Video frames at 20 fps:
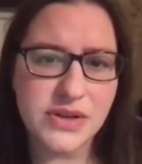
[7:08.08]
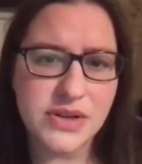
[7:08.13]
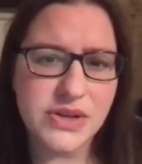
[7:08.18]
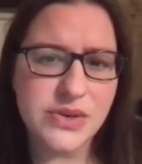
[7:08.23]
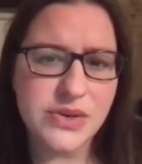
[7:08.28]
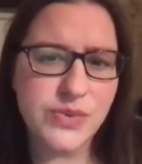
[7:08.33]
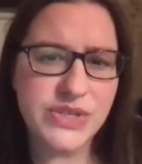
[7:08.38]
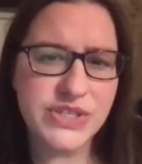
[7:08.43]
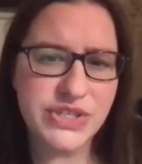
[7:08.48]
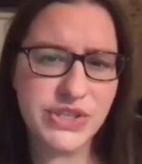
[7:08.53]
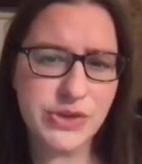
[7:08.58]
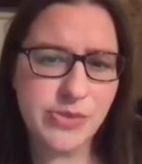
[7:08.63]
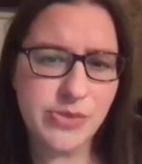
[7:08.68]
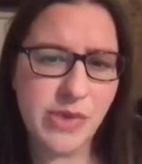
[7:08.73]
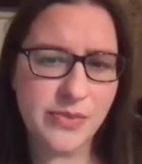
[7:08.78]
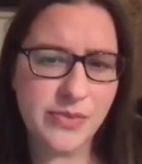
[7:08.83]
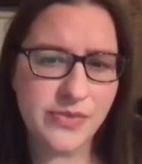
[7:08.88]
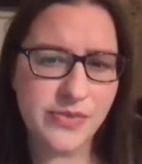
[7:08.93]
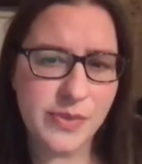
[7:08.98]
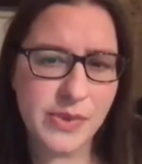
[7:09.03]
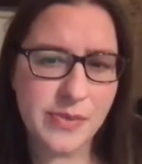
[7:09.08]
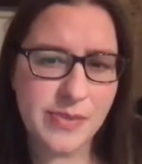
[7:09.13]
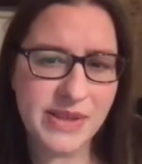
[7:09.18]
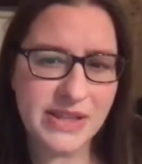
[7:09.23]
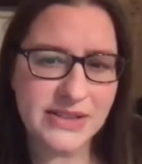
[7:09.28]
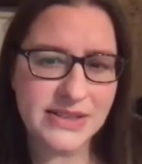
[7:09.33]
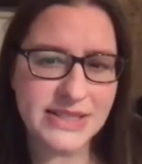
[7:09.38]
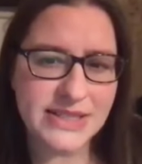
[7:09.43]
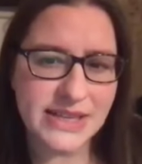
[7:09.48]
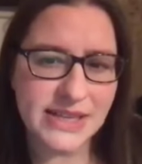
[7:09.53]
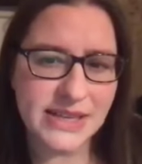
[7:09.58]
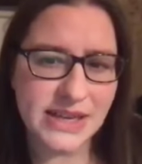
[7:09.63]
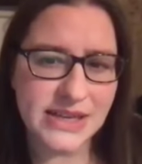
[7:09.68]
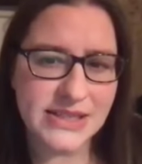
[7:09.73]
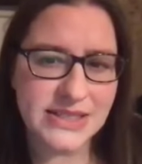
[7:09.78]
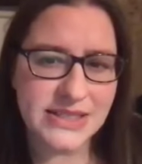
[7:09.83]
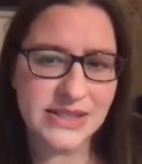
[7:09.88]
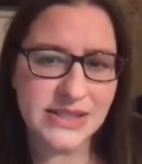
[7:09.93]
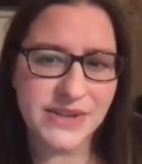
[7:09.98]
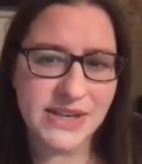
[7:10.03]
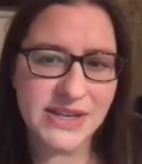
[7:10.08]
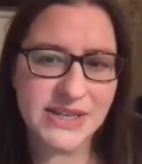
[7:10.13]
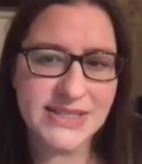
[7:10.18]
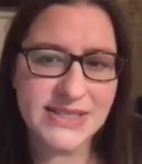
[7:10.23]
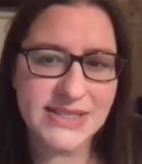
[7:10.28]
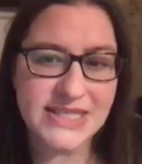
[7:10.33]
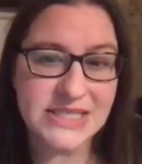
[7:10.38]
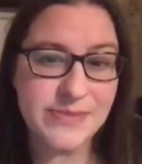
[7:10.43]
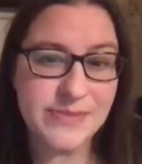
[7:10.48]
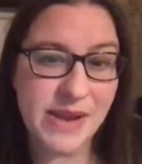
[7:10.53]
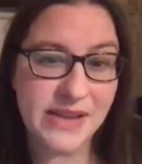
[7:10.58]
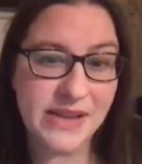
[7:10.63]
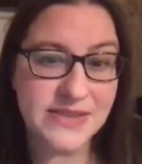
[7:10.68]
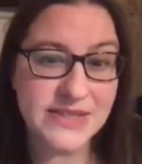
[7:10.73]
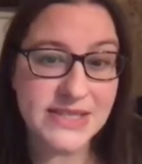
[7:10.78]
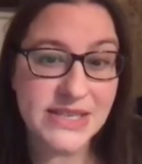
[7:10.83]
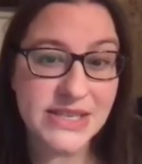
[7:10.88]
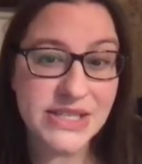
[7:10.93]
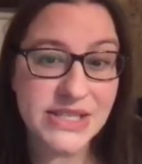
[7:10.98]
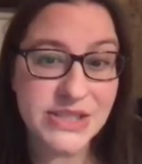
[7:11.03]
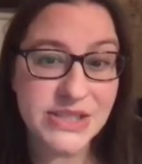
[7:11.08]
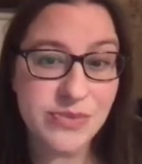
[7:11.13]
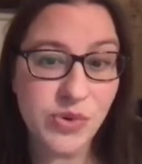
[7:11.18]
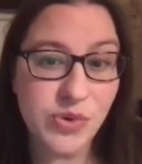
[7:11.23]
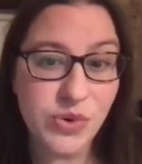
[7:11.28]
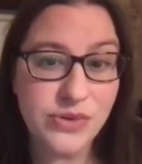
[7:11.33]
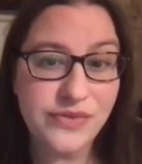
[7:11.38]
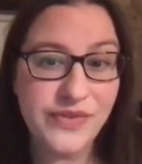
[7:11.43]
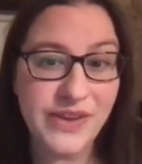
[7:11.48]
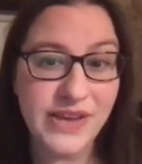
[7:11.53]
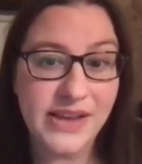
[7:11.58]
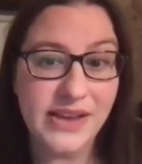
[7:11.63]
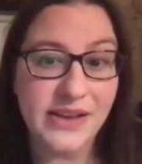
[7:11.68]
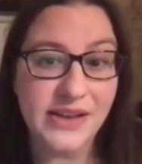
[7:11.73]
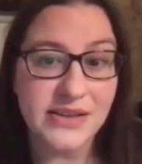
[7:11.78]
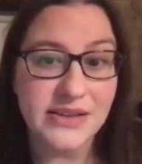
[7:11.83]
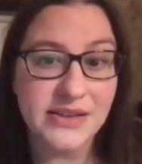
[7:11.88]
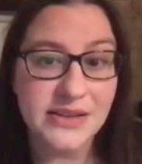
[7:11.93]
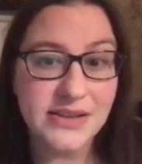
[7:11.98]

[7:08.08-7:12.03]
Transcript: We zoom up from the building and in the vast expanse see a small figure,